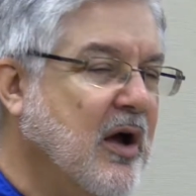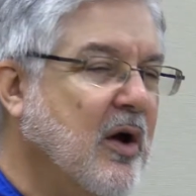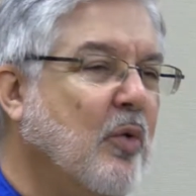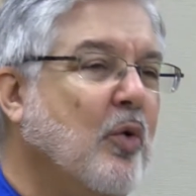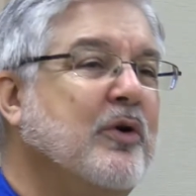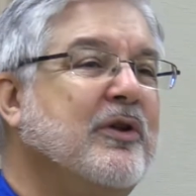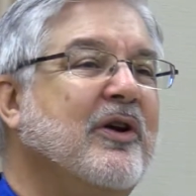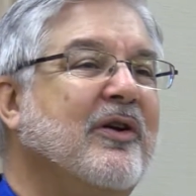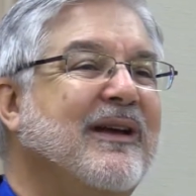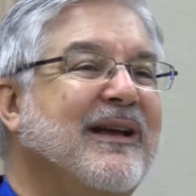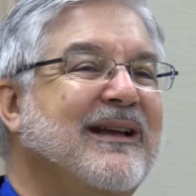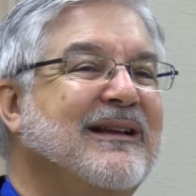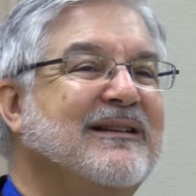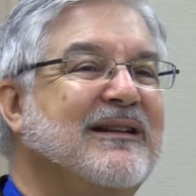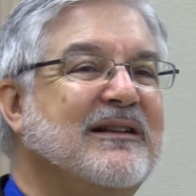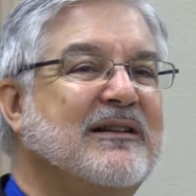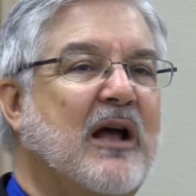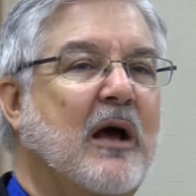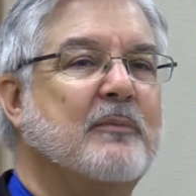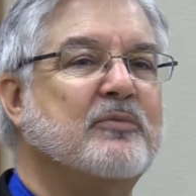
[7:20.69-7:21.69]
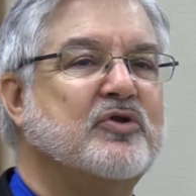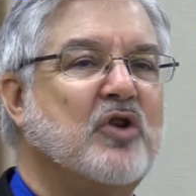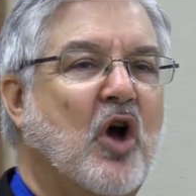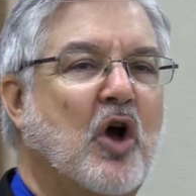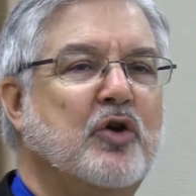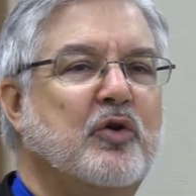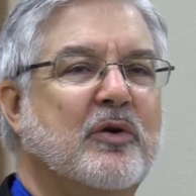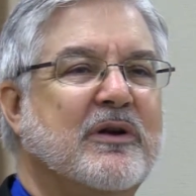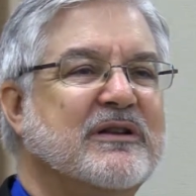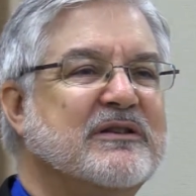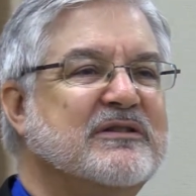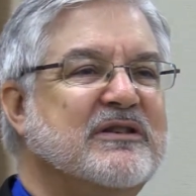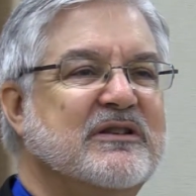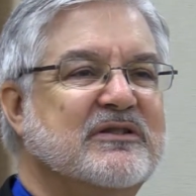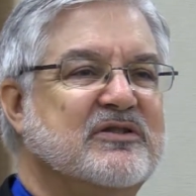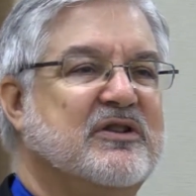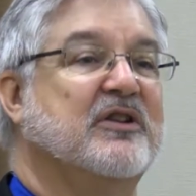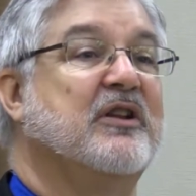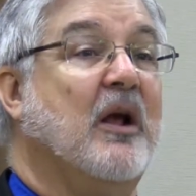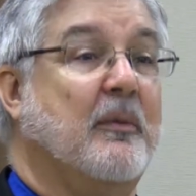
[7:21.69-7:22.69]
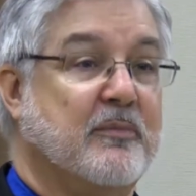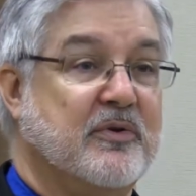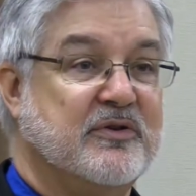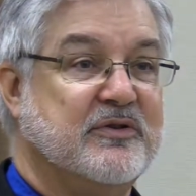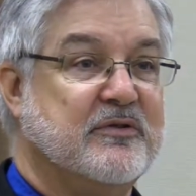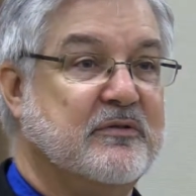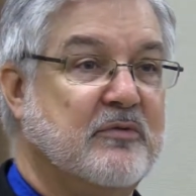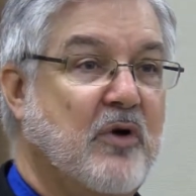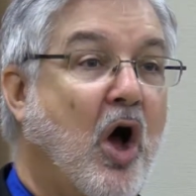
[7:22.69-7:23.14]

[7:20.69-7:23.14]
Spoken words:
When you're in the dumps, all you can see is the dumps.